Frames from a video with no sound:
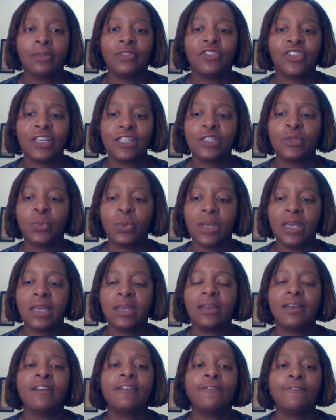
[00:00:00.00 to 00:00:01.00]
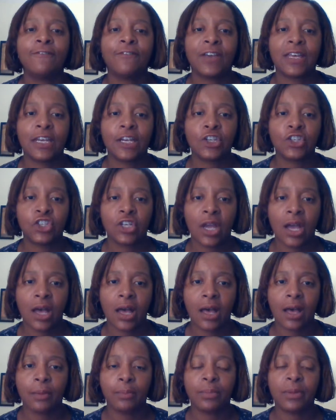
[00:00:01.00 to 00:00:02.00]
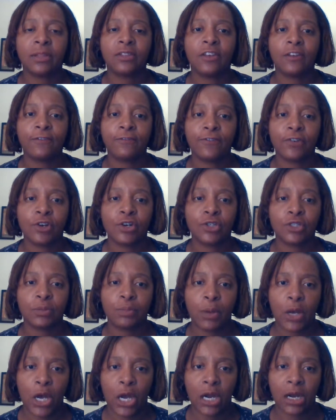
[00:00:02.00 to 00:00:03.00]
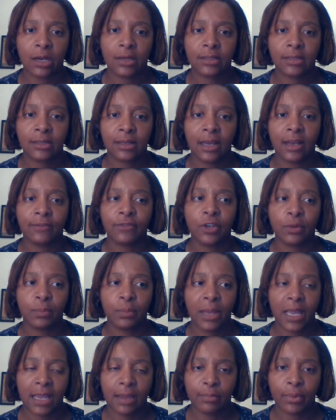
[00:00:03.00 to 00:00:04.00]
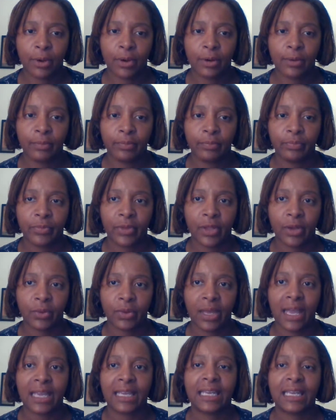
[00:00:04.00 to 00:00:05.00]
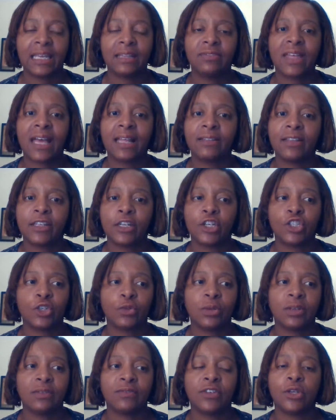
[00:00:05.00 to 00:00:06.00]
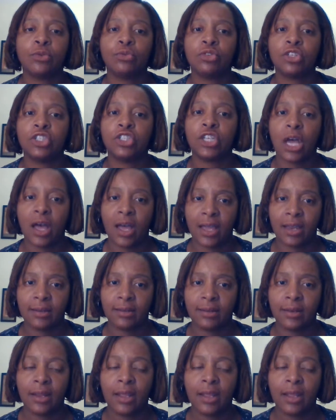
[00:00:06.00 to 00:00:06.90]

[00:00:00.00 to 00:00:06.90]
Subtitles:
This week, finish up the first part of your paper. Okay, get that literature review done.